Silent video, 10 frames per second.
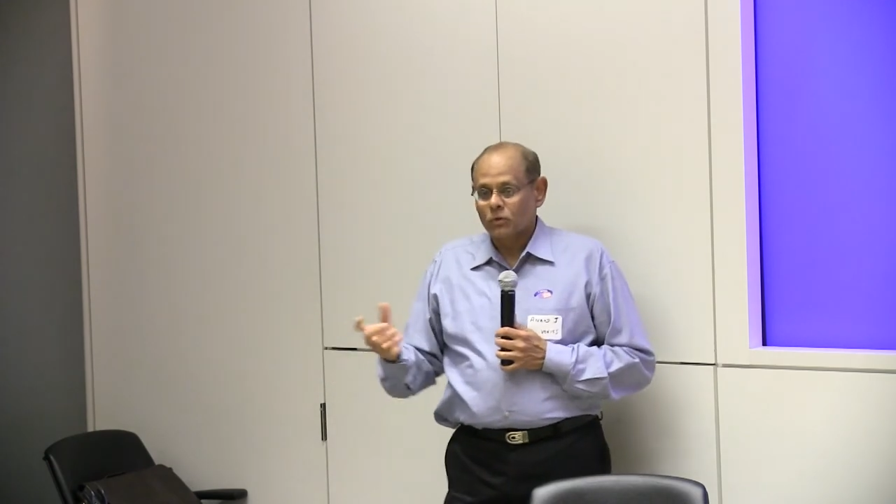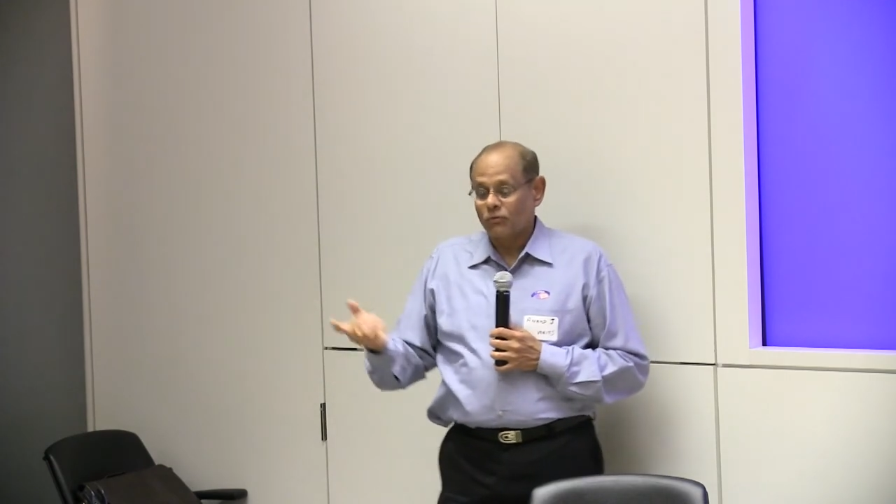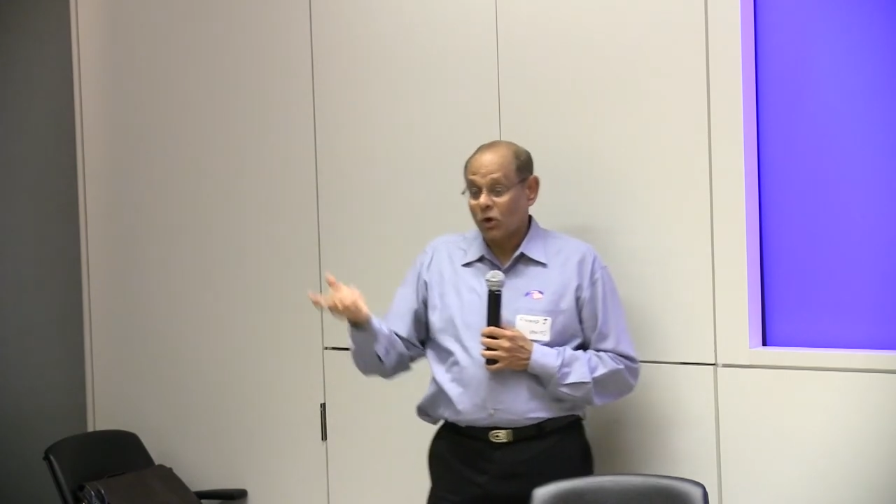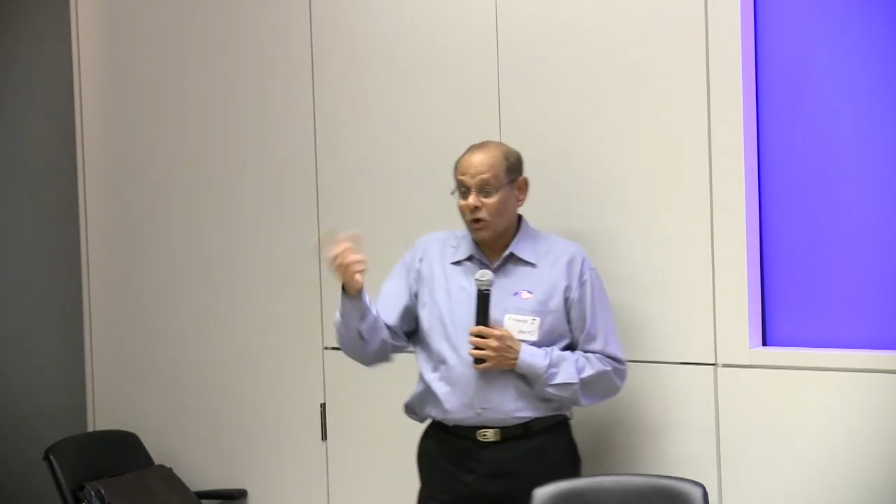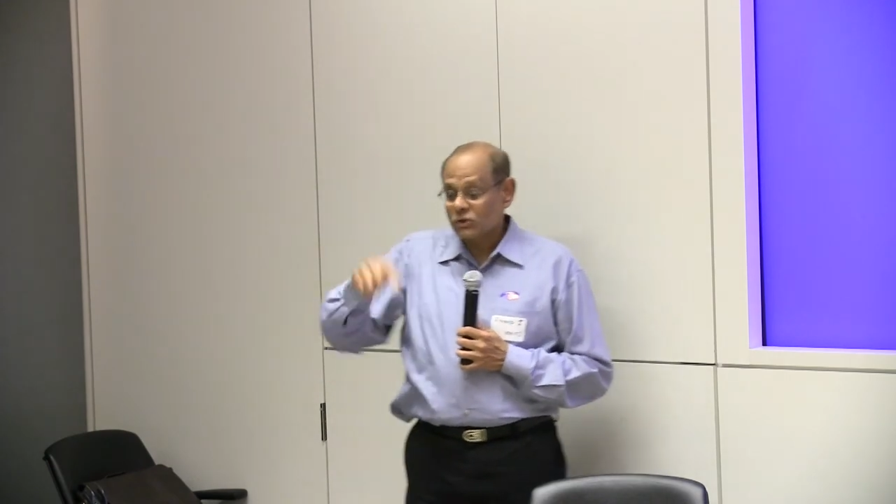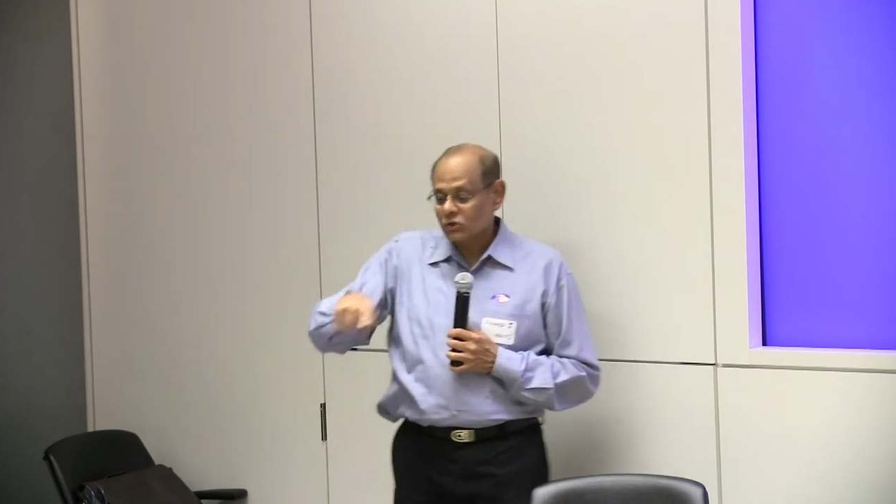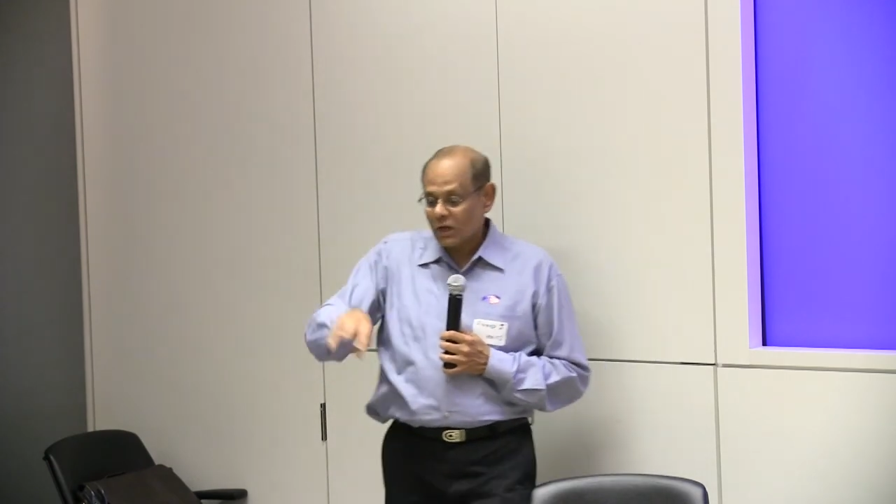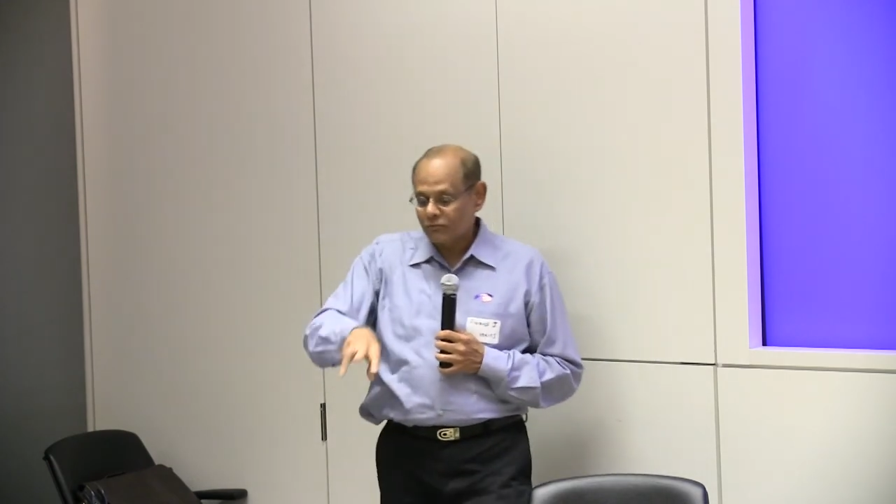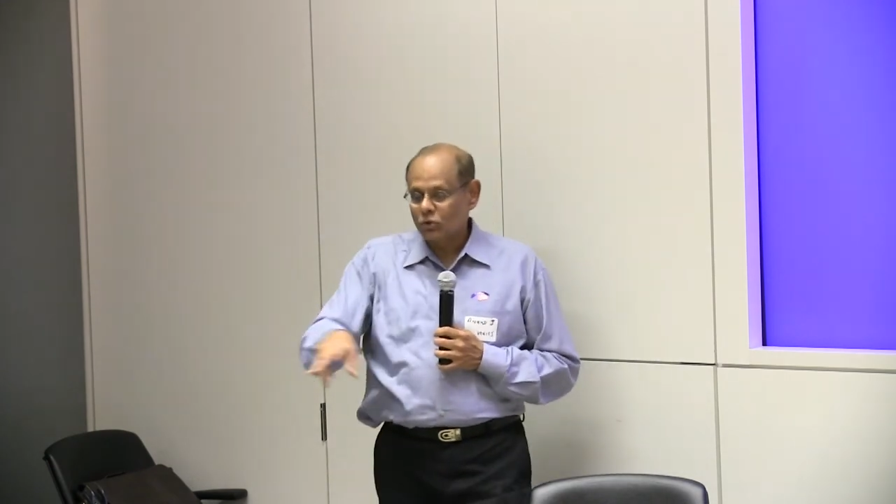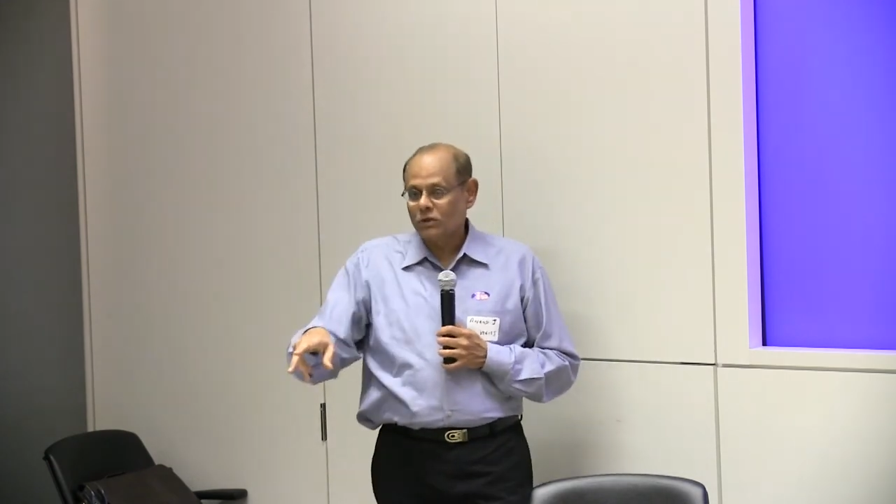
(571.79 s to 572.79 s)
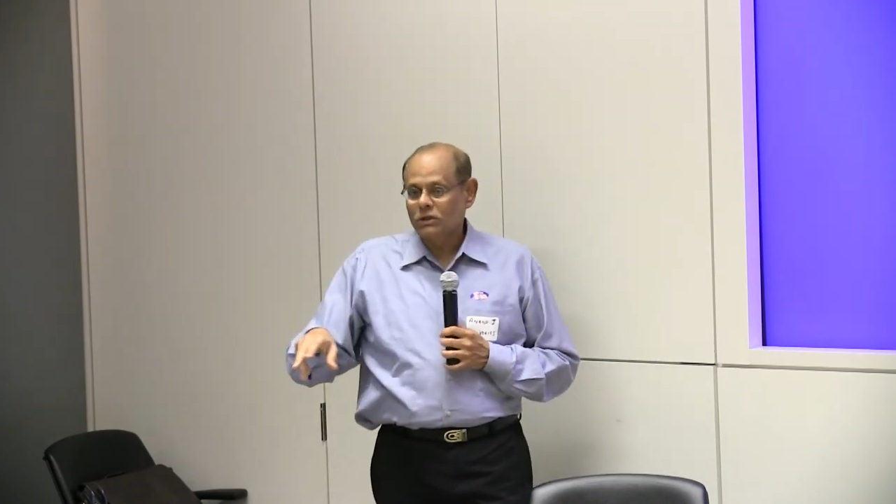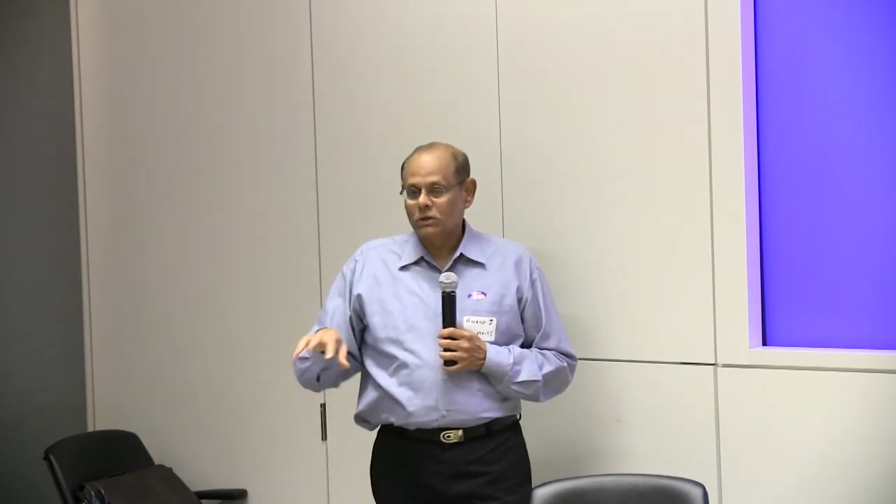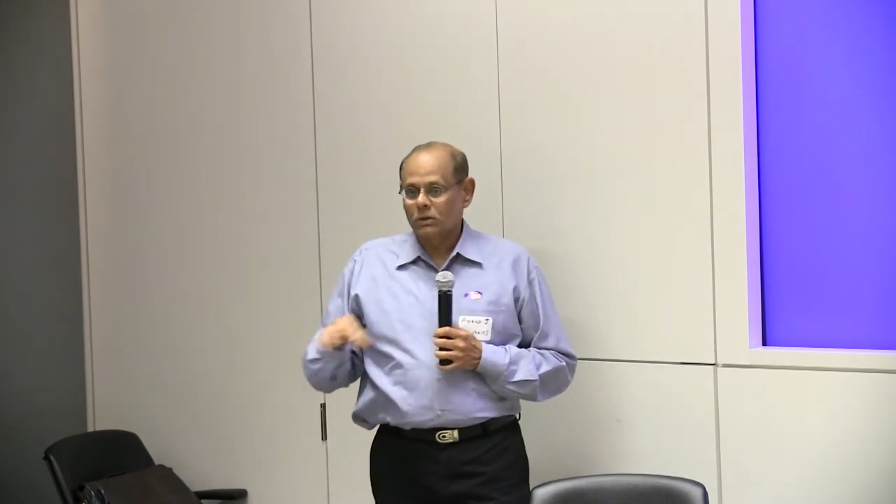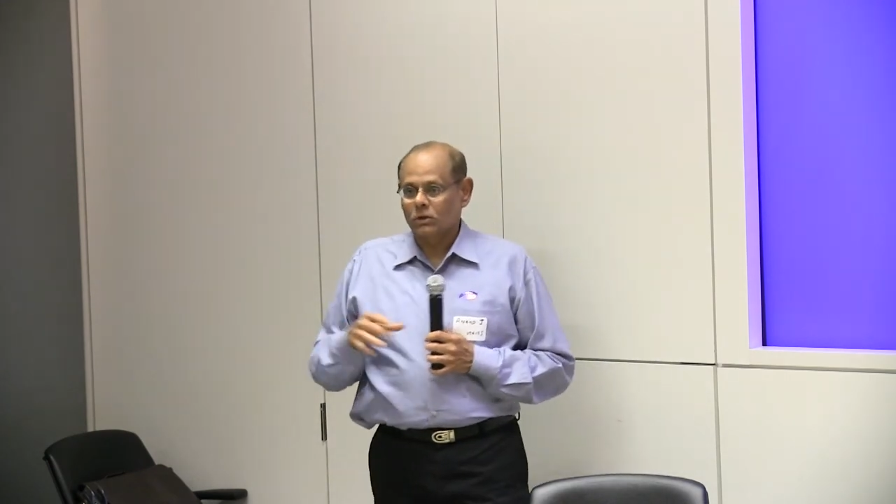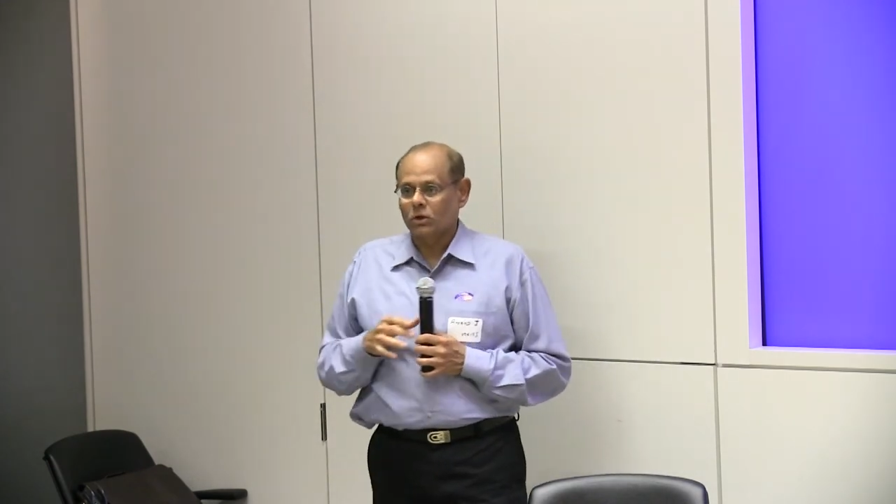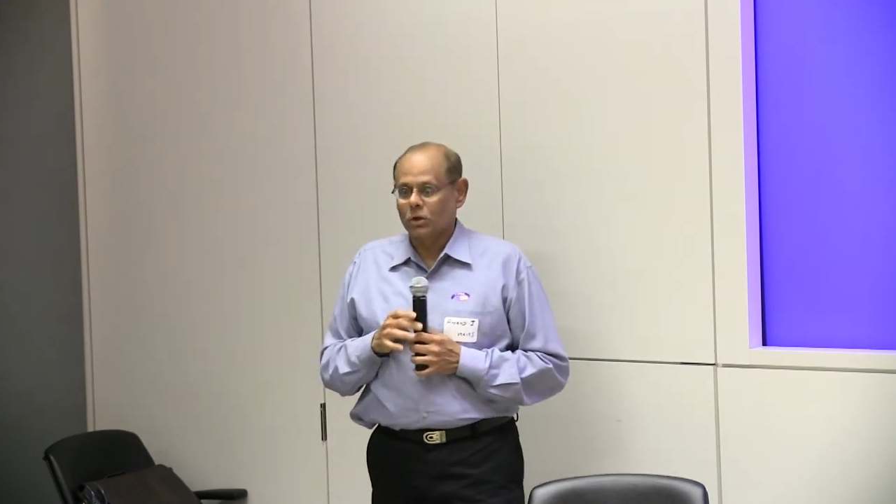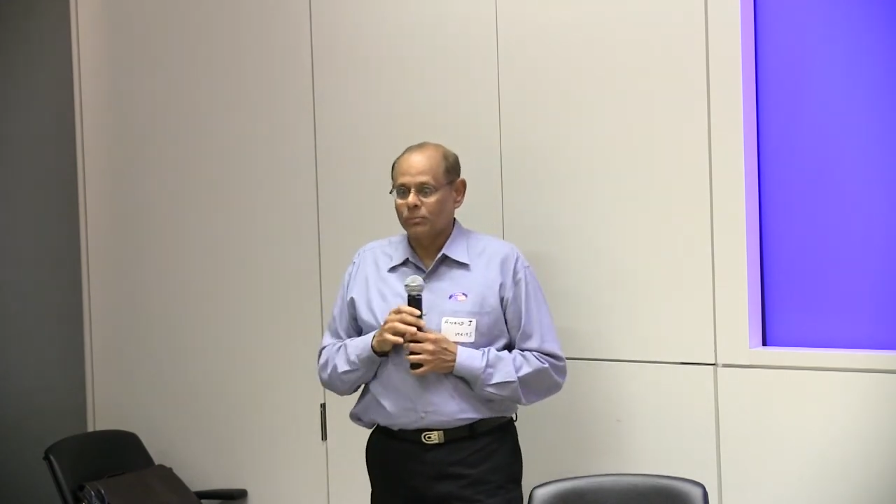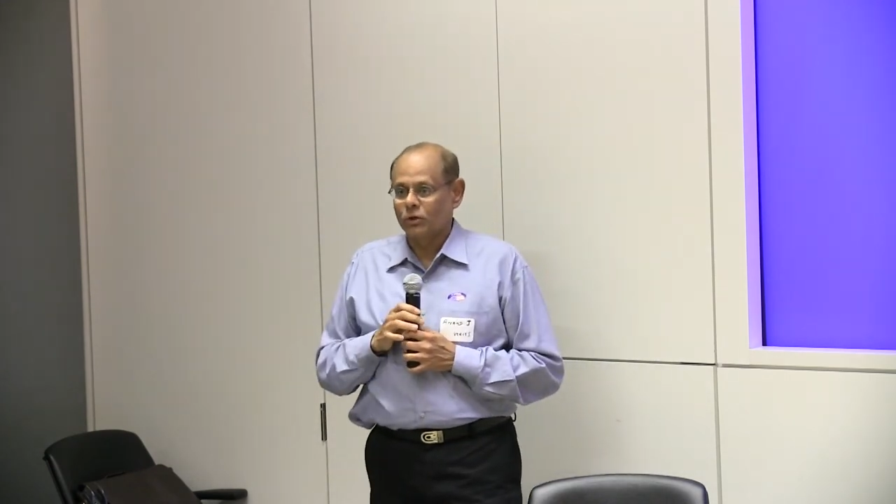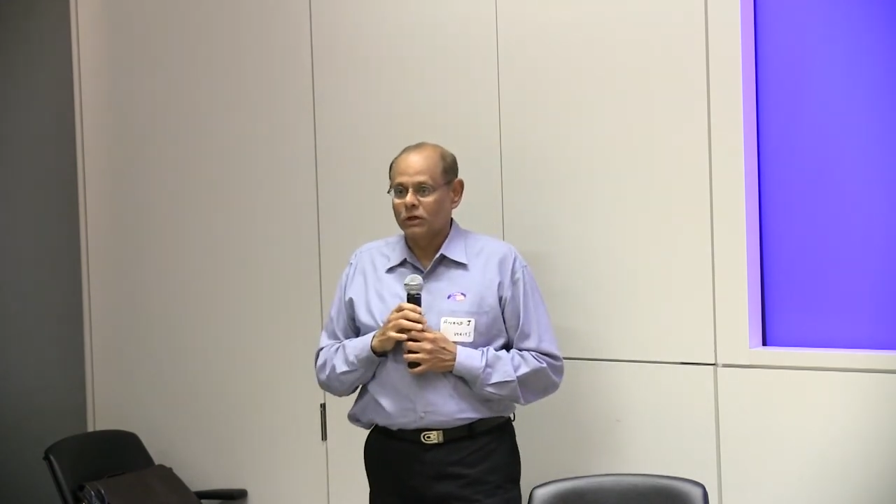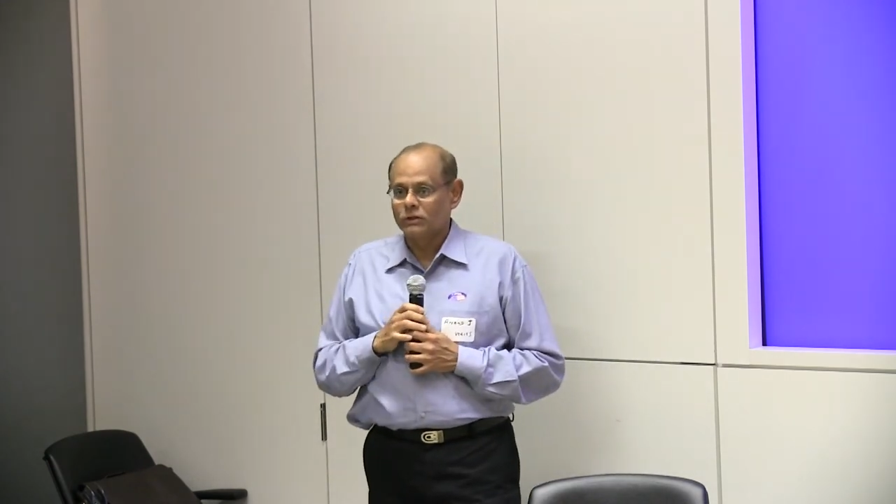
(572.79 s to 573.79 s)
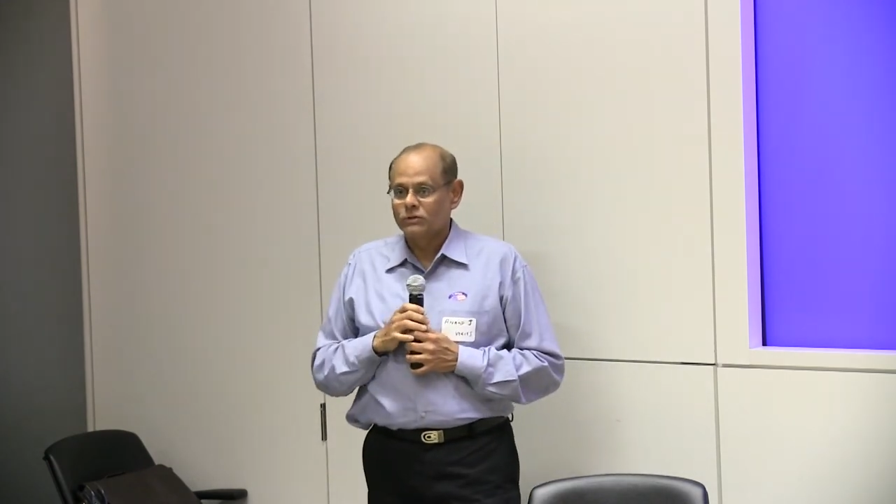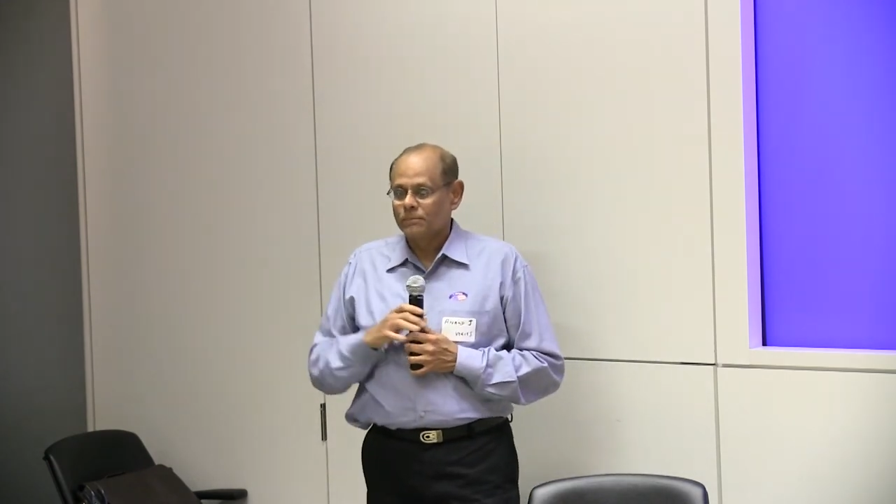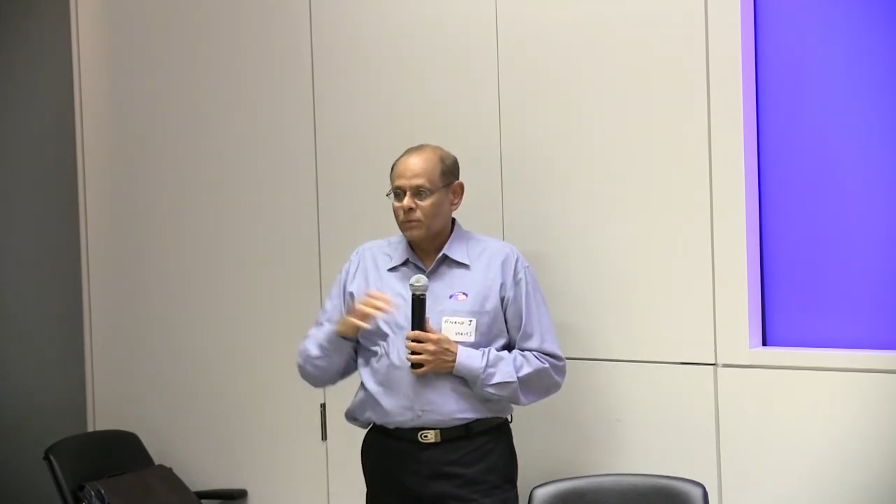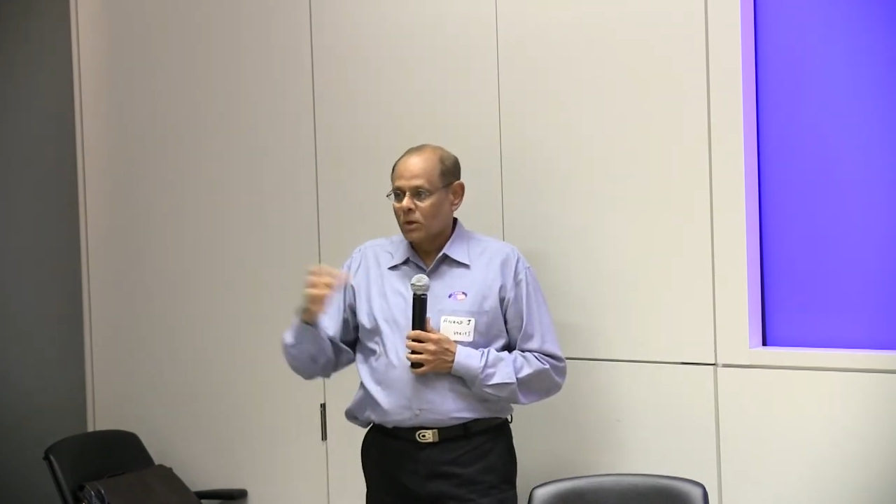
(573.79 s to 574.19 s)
We also have two other uh, components.